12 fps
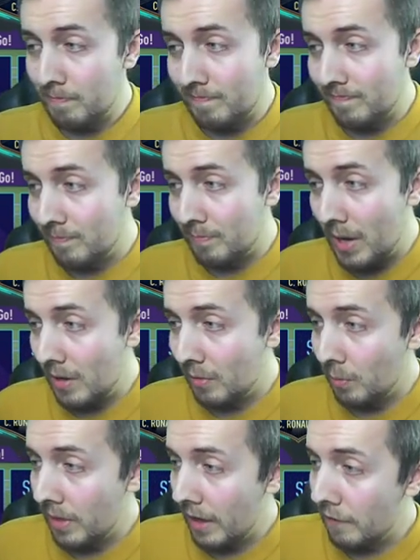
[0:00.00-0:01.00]
But
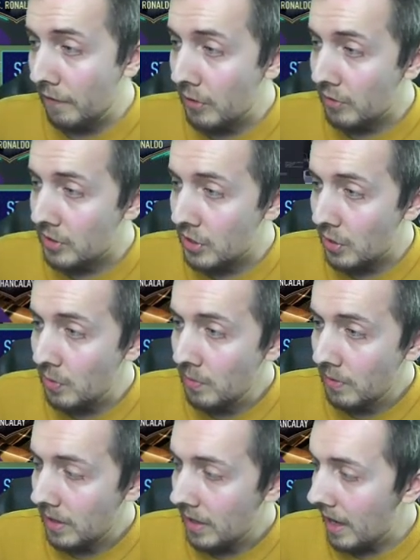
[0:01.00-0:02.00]
without further ado,
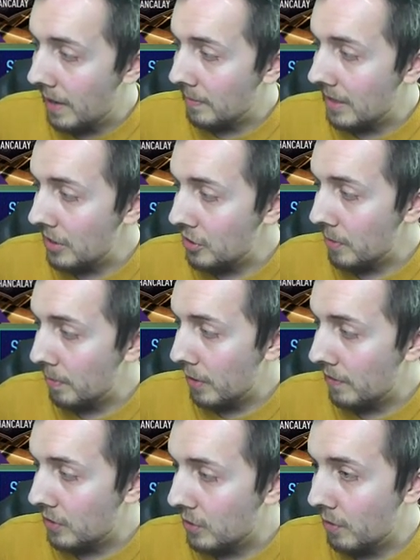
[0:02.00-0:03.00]
um, let's jump over
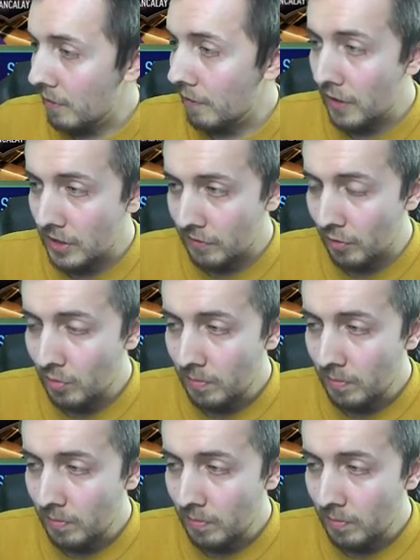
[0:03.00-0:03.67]
to, first of all,